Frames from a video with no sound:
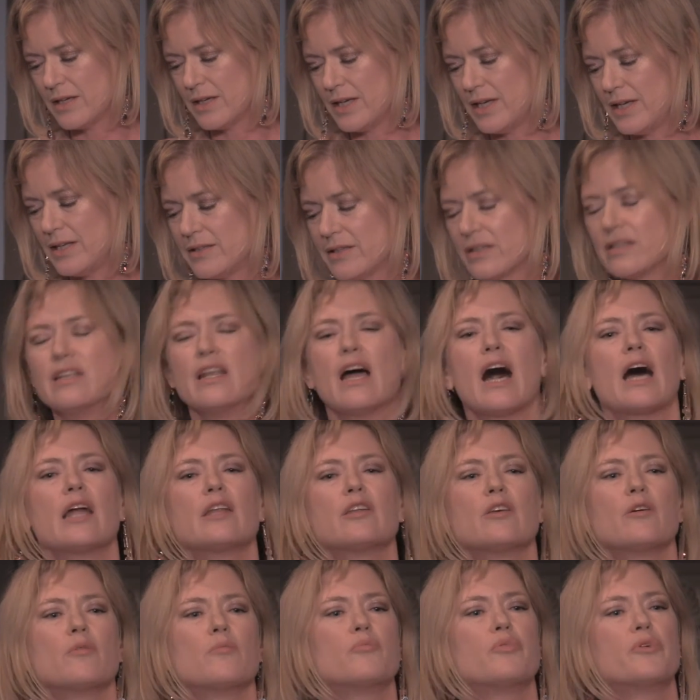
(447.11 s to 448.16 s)
He did
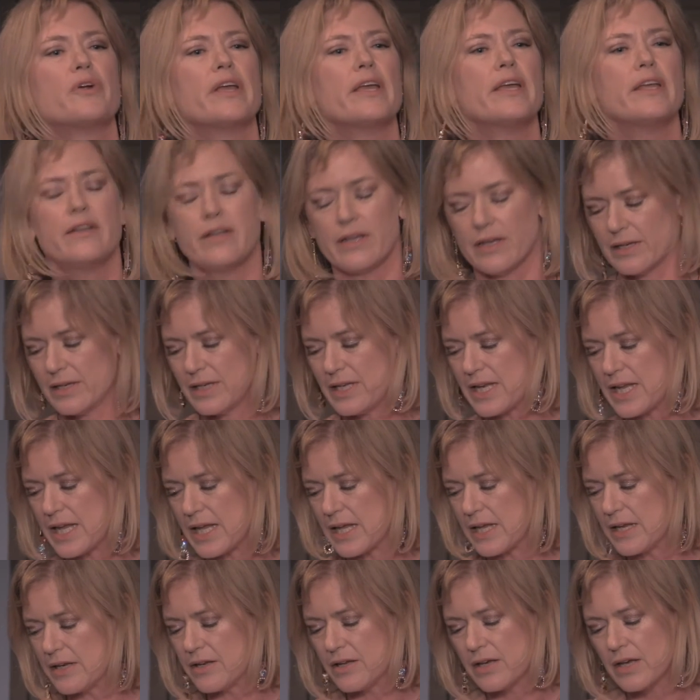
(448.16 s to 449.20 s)
not breed
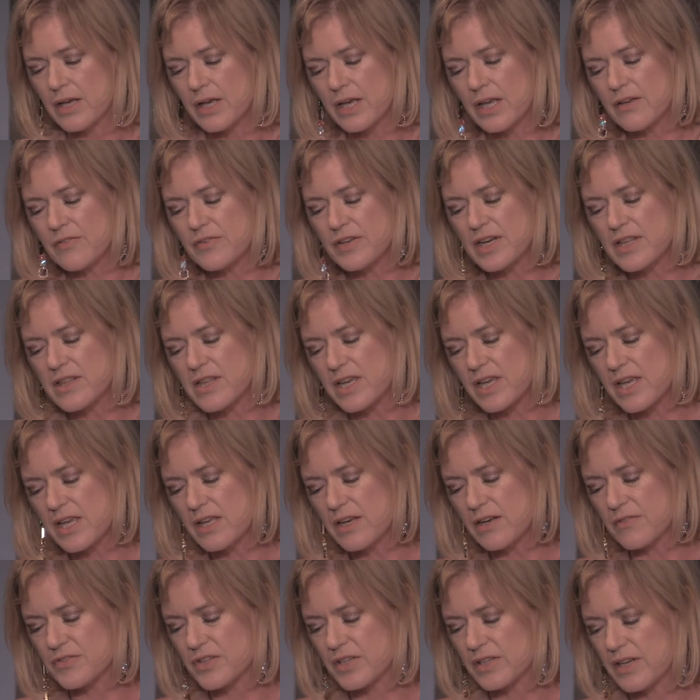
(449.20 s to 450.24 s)
need. Even in the
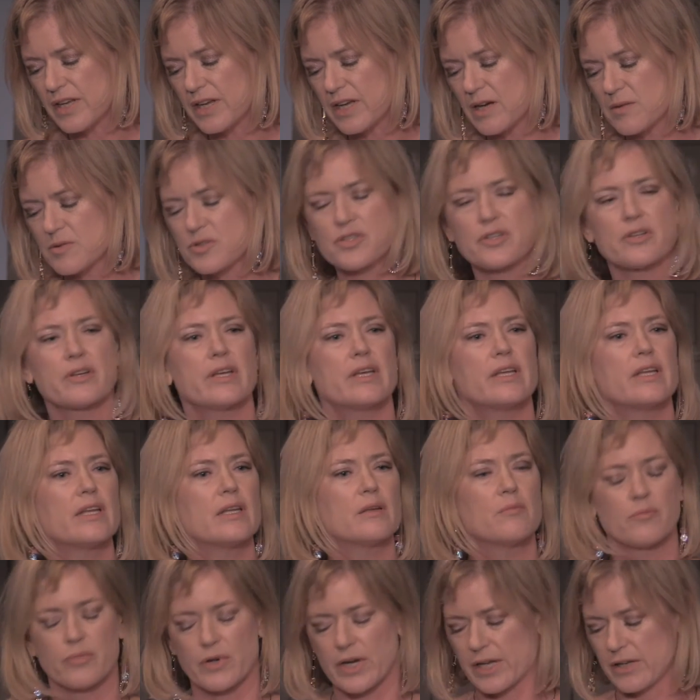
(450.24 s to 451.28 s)
heat of today, I'm sure he
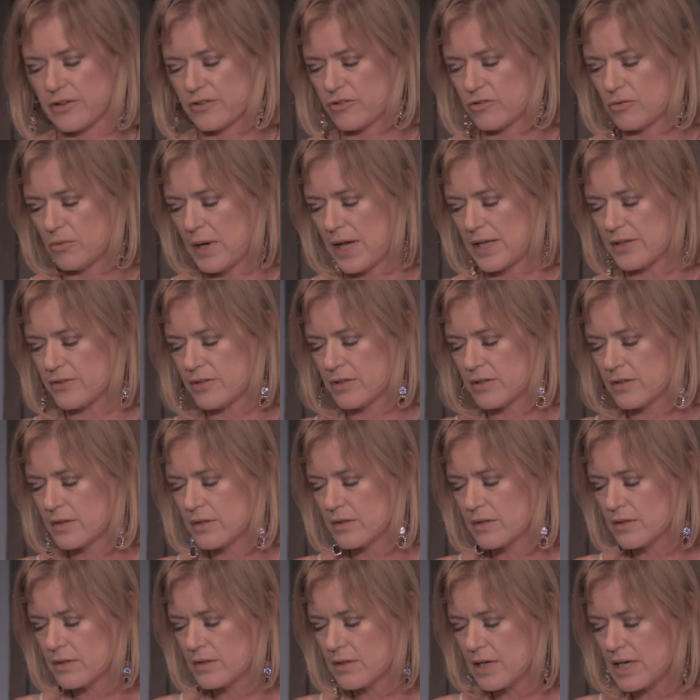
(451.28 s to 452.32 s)
didn't break a sweat.
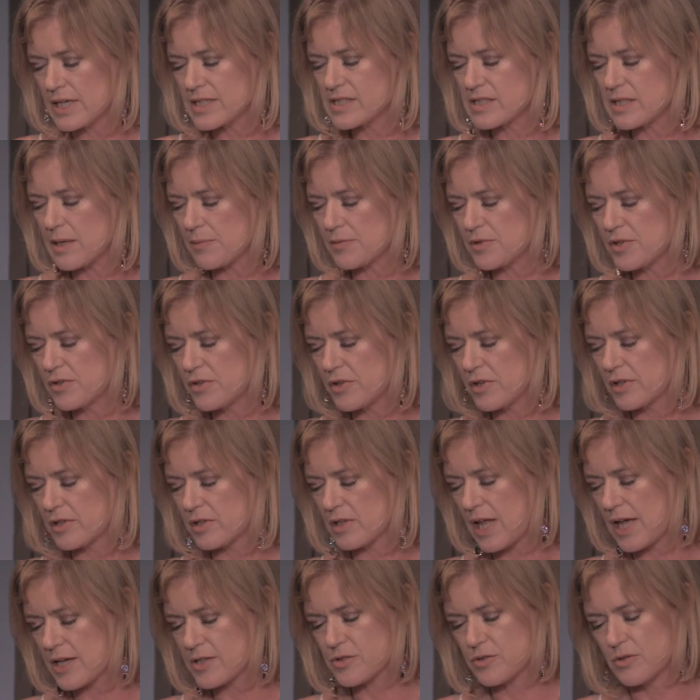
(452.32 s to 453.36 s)
I stepped into the
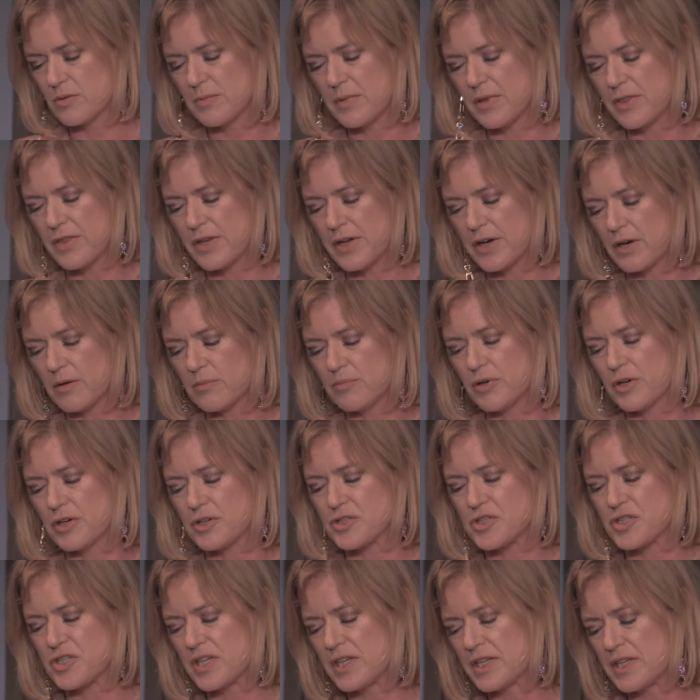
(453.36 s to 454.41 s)
classroom, and there,
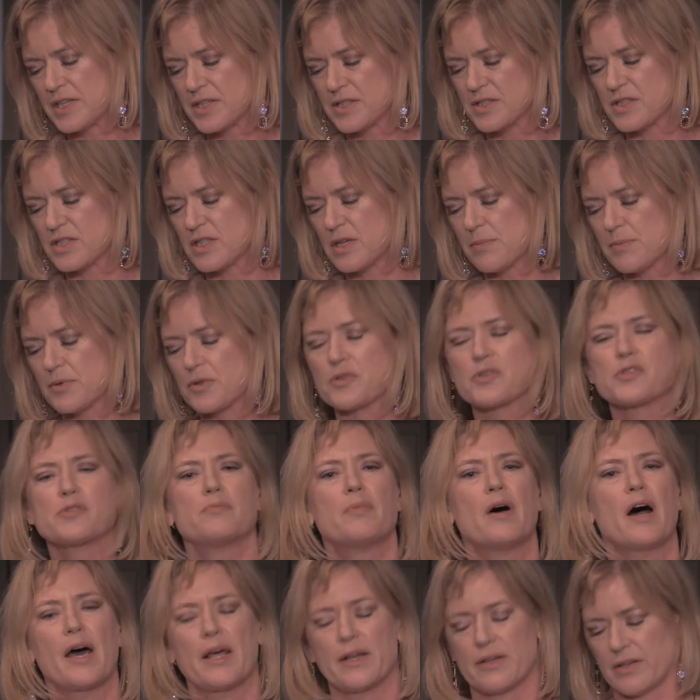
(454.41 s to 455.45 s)
perched in his typical
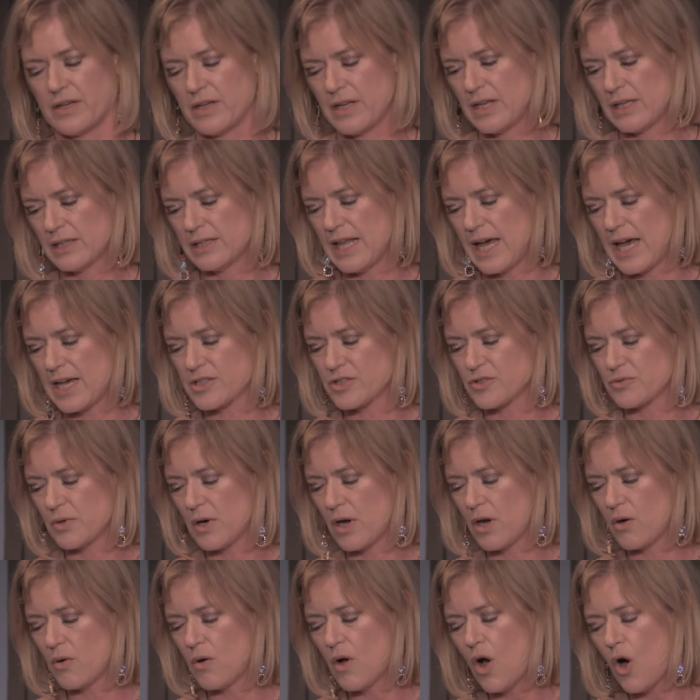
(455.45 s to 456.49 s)
spot, last
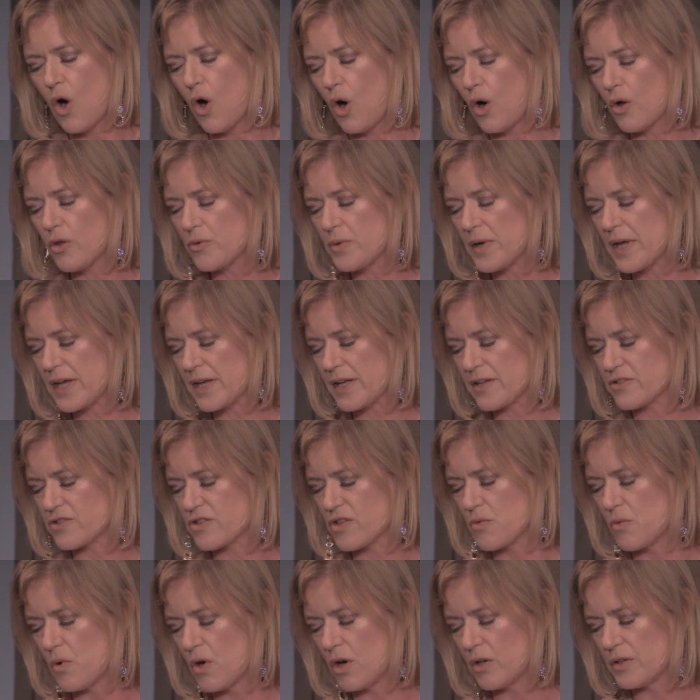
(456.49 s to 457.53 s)
row, all the way against
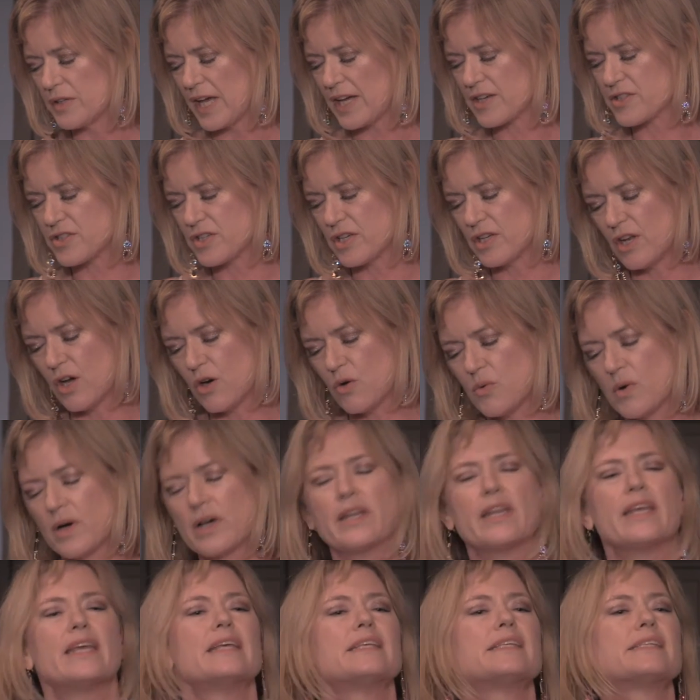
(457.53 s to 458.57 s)
the wall, next to no
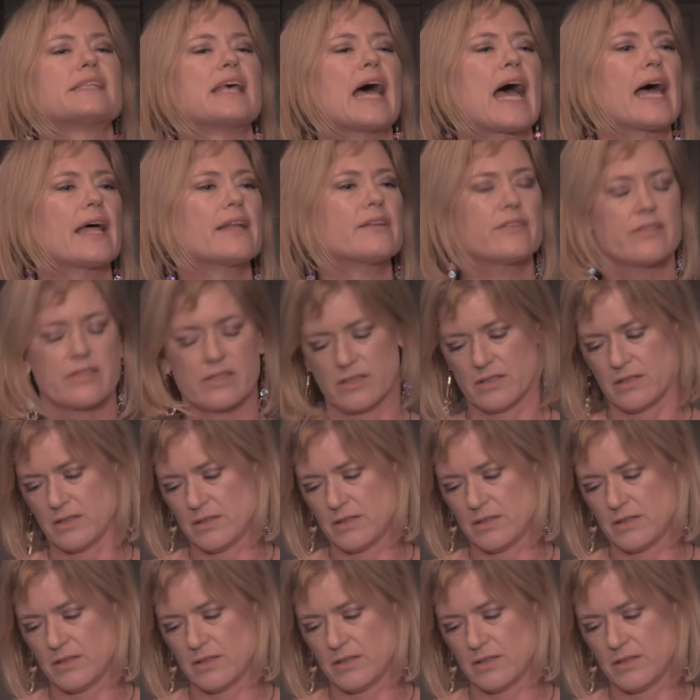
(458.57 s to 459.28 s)
one, he sat.